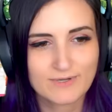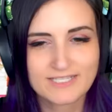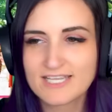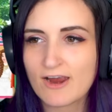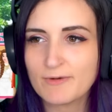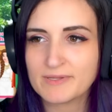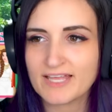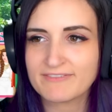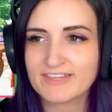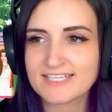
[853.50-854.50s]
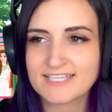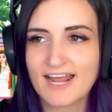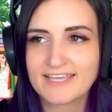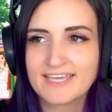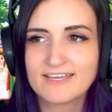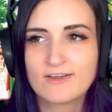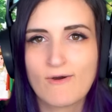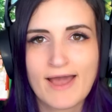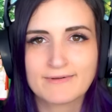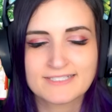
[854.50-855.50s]
What a terrible life lesson. I can't go
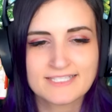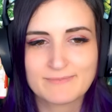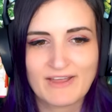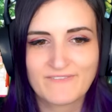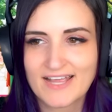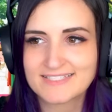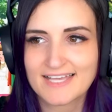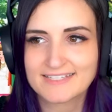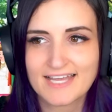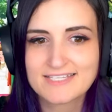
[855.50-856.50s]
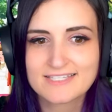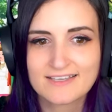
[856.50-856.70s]
out and see my friends like this.